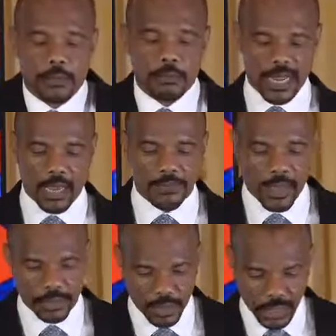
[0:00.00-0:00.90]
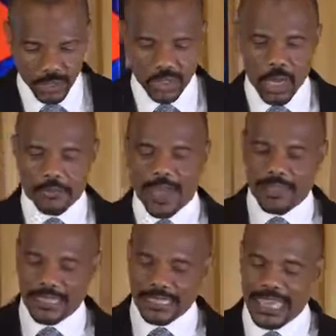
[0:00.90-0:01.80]
Many of them teach that
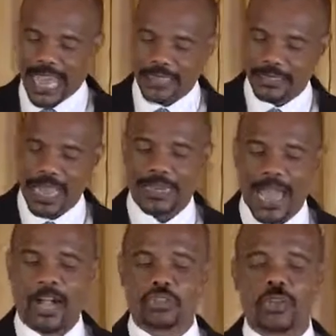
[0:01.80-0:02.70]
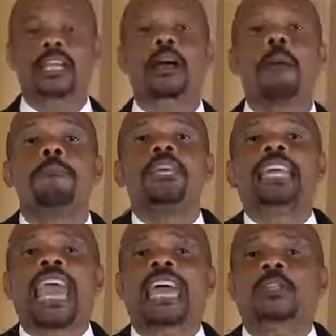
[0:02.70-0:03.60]
the dead can actually
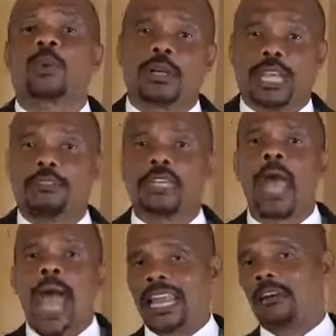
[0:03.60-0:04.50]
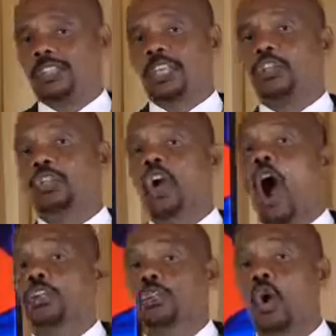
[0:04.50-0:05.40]
communicate with the living. And I've seen
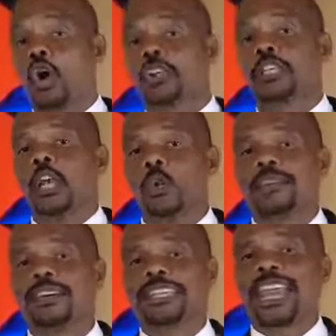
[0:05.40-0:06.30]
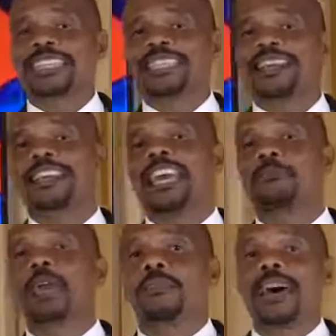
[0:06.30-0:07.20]
talk shows where the guests claim
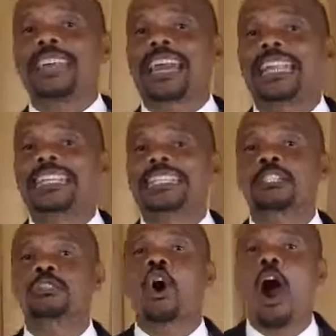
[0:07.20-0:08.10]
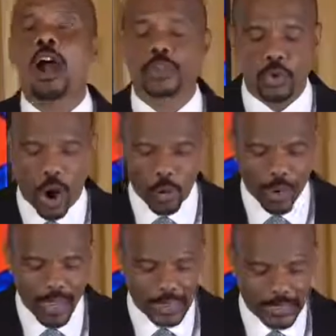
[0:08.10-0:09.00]
that they can talk to
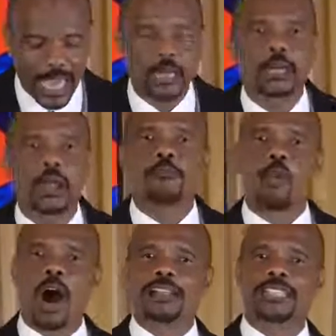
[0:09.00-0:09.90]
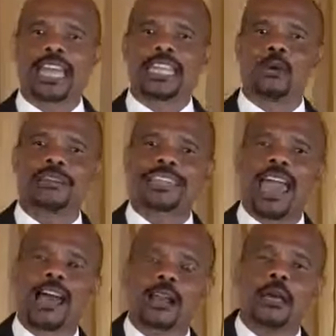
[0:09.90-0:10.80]
our dead loved ones and they would
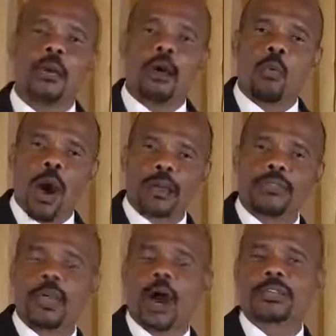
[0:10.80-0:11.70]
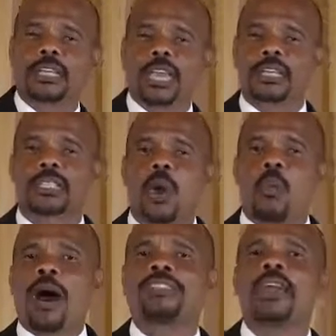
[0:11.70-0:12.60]
tell one of the other guests
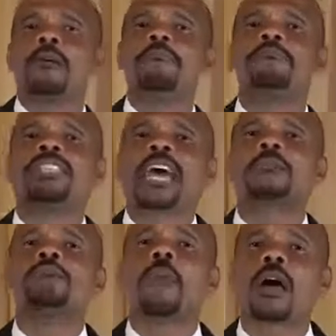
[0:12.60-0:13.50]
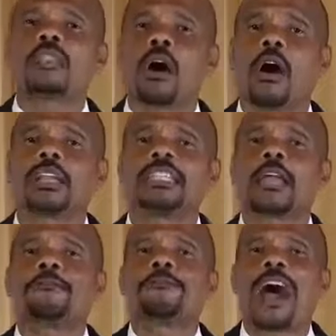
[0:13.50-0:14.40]
what their dead mother or dead
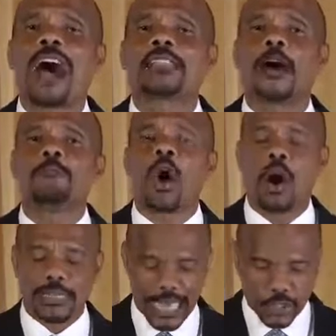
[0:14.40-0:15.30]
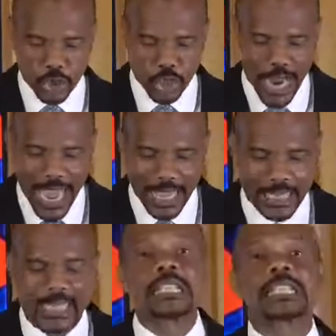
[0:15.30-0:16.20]
father or dead child
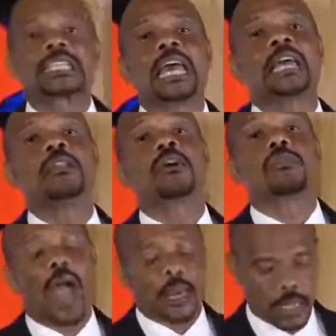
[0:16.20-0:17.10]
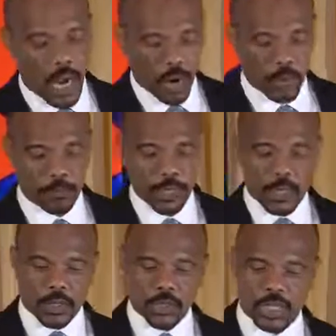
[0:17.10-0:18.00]
is saying right now.
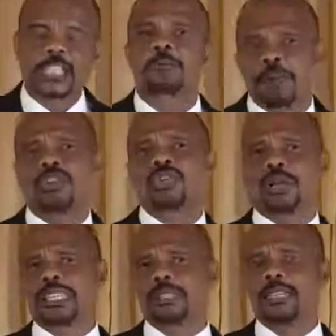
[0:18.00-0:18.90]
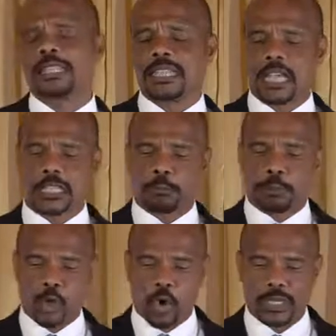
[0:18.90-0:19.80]
You know, spiritualism is
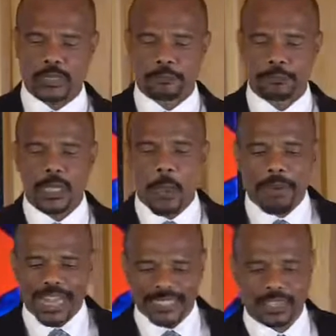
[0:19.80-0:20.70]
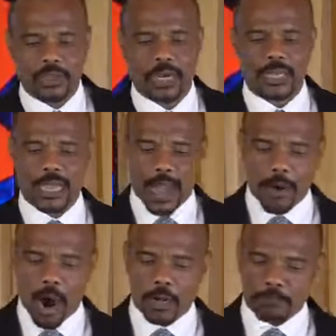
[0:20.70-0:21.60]
exploding, particularly
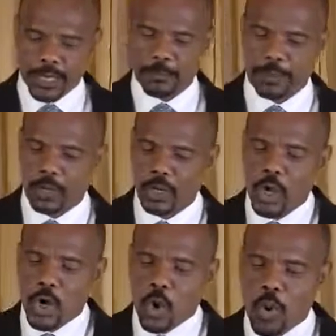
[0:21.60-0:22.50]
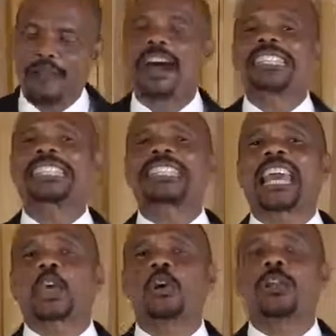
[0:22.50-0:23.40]
among people who have a
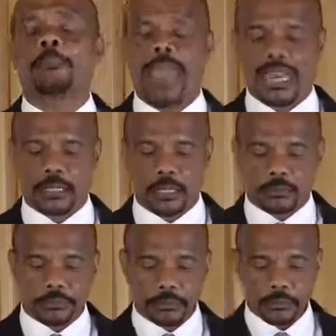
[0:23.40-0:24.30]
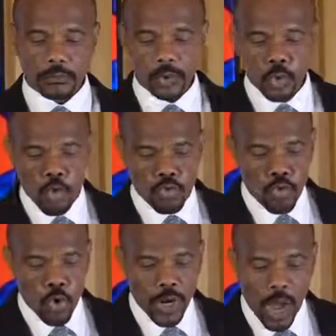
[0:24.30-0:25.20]
secular bent, who
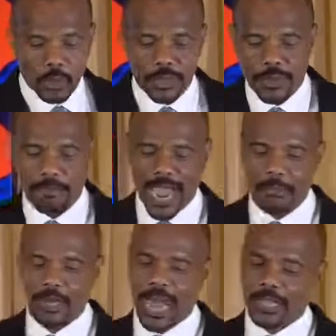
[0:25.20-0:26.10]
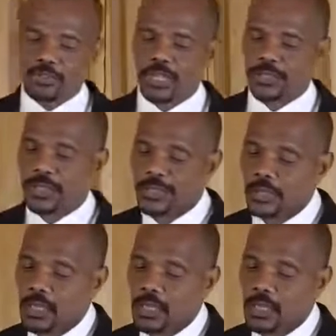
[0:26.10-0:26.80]
rule out the Bible and Jesus.